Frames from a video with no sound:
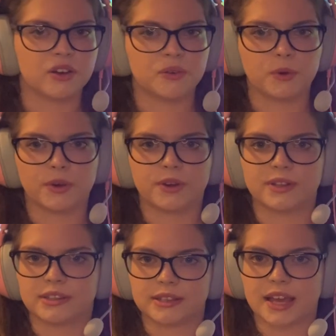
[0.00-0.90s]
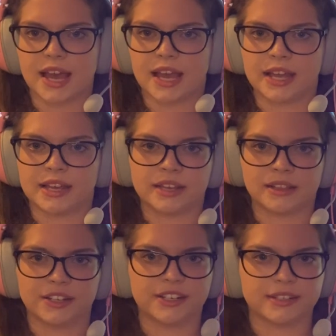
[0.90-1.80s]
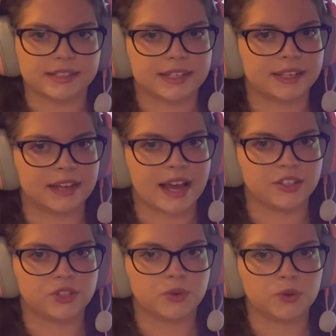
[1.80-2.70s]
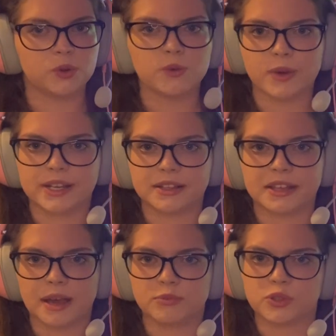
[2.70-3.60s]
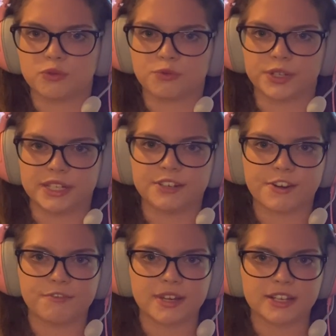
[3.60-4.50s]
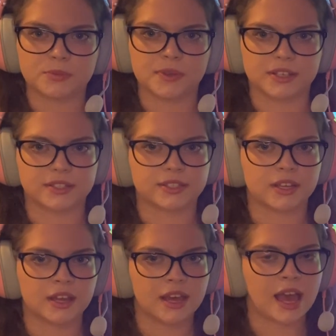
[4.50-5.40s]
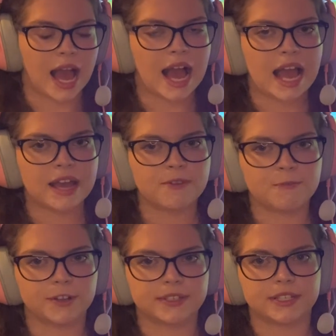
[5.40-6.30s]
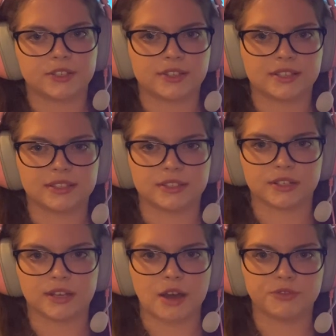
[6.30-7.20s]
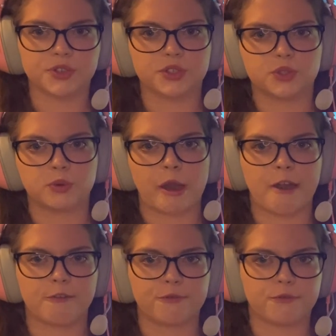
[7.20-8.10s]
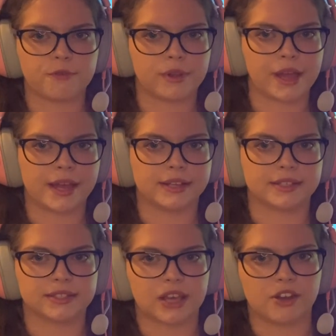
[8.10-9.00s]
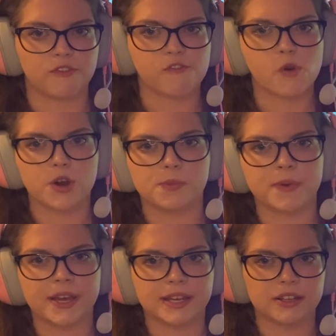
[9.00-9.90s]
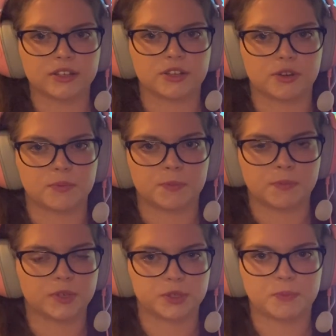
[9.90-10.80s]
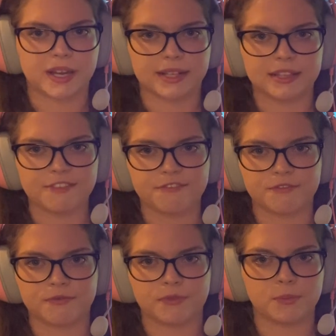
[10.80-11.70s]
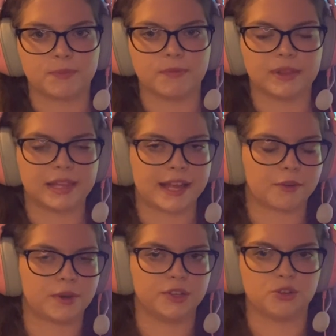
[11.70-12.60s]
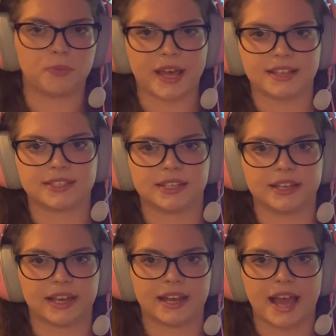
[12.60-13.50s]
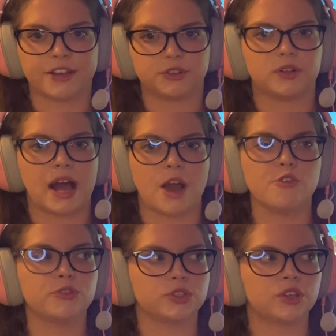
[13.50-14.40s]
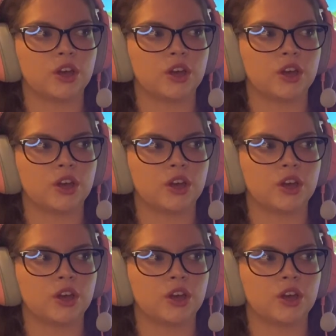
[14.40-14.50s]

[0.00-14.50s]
what I learned in high school when it comes to 3D graphics because I wanted the houses to have like this kind of warping, the perspective, like when you're passing an actual house,